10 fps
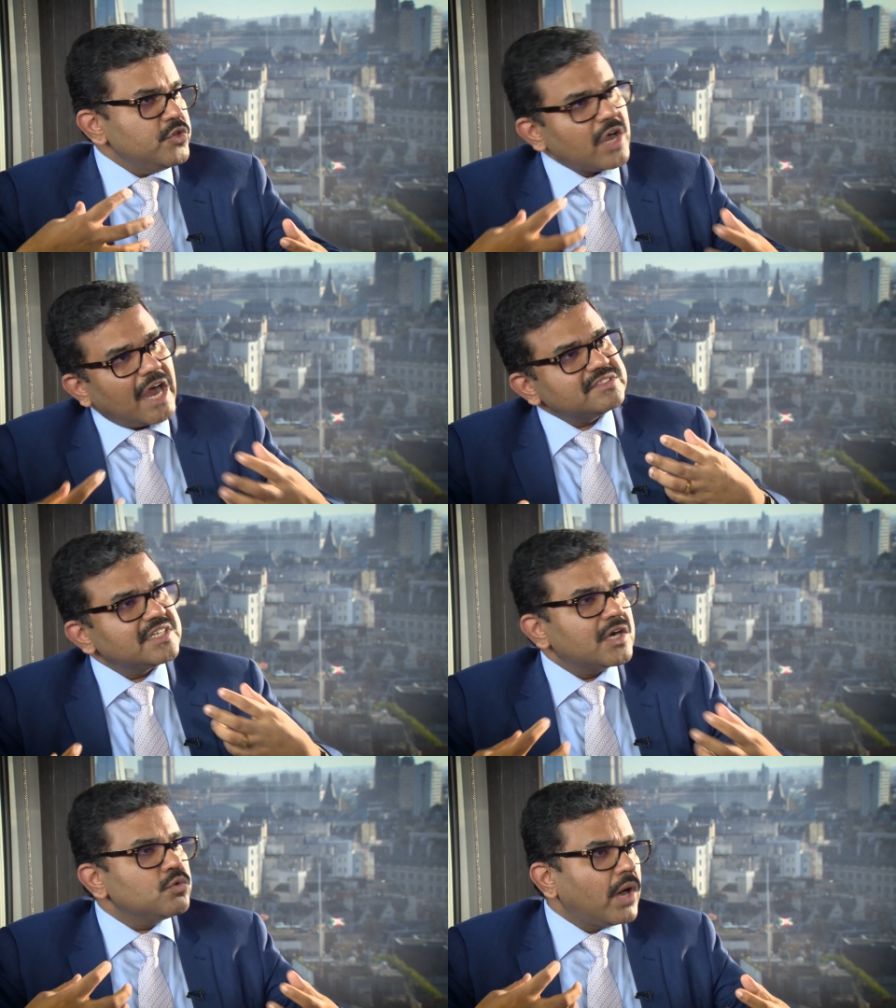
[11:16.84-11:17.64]
you have
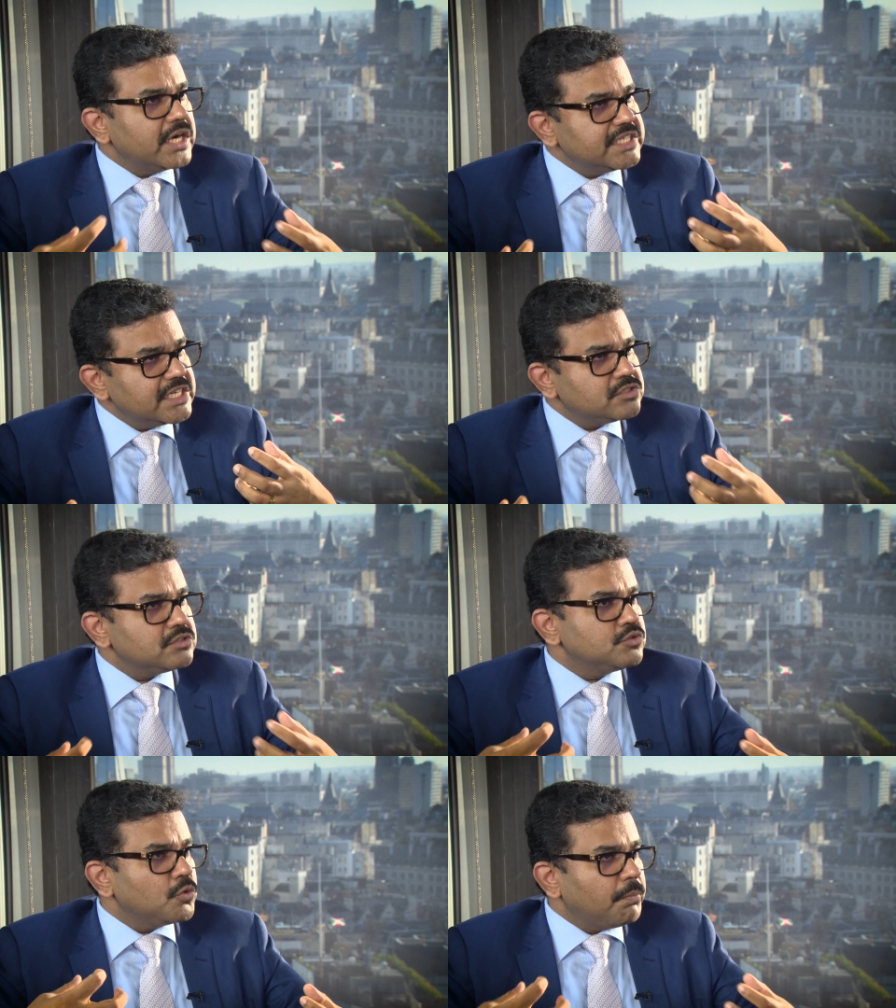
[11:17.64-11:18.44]
that advantage
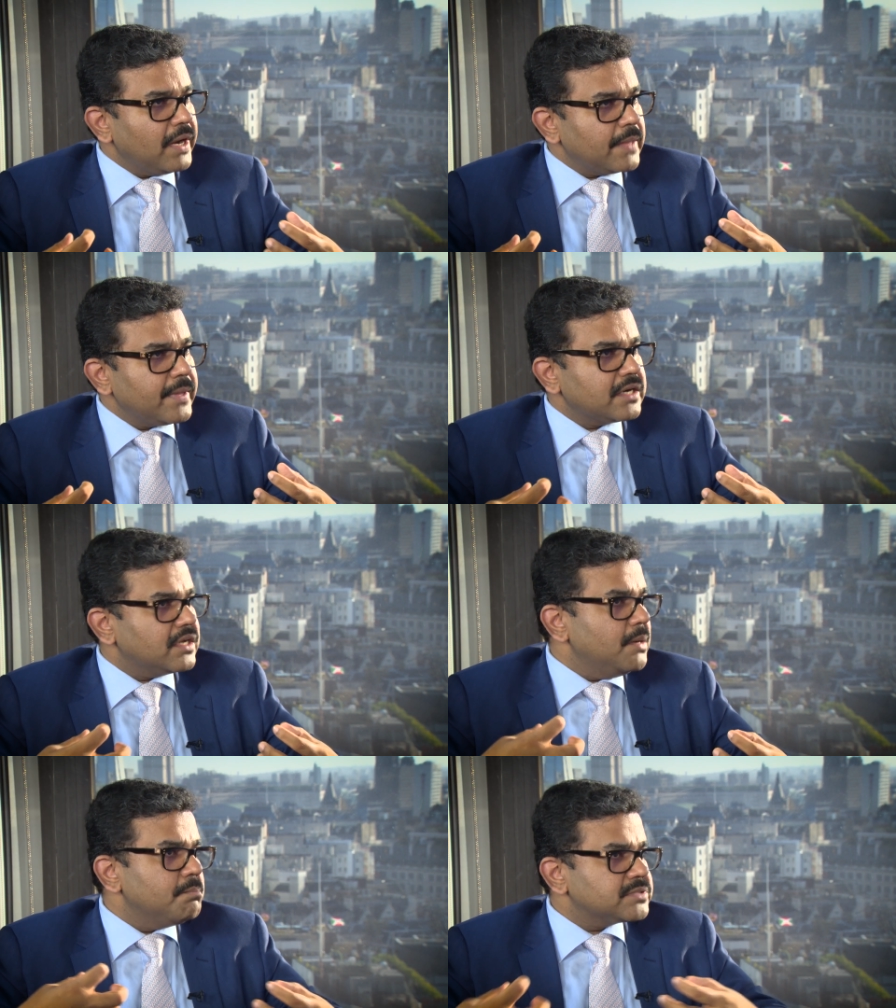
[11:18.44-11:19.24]
to play that
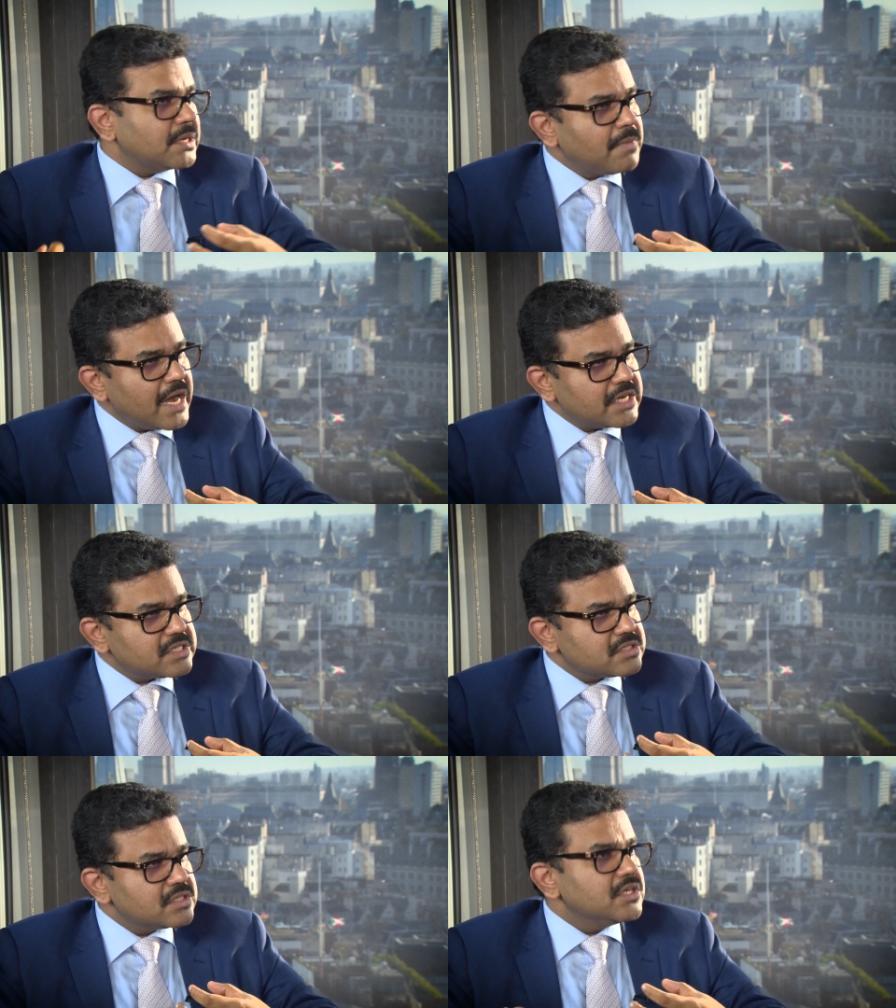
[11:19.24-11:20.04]
in some
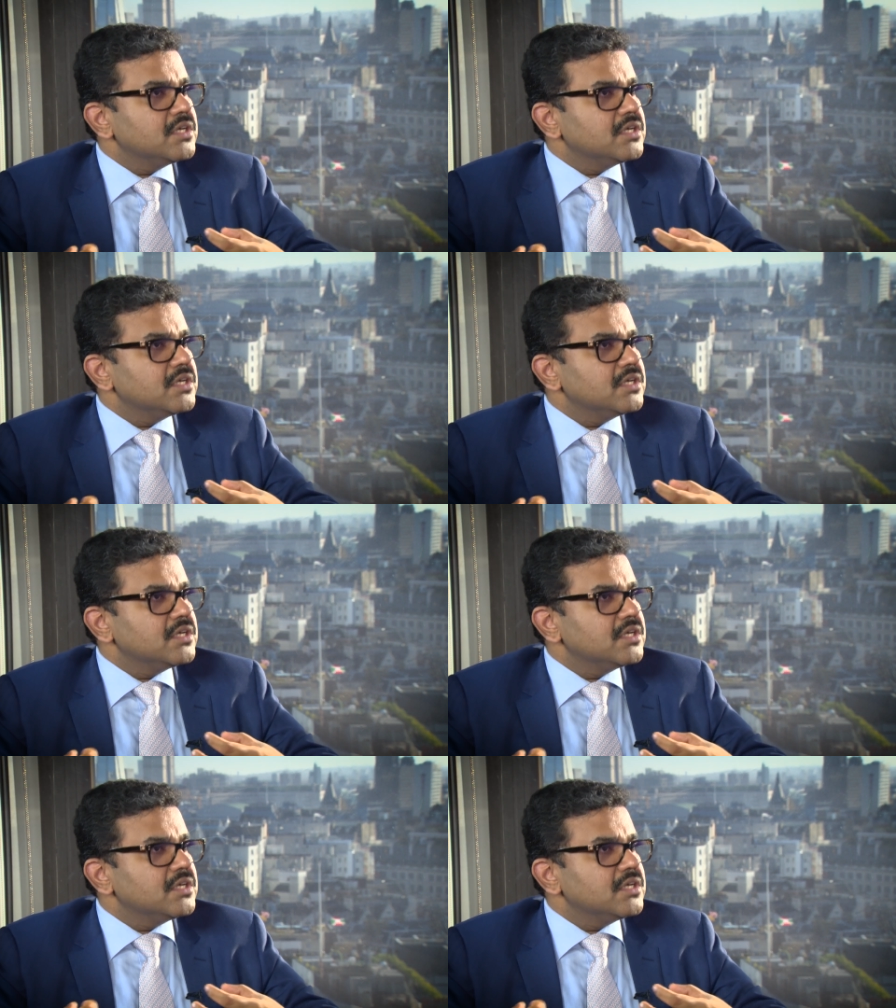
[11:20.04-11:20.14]
markets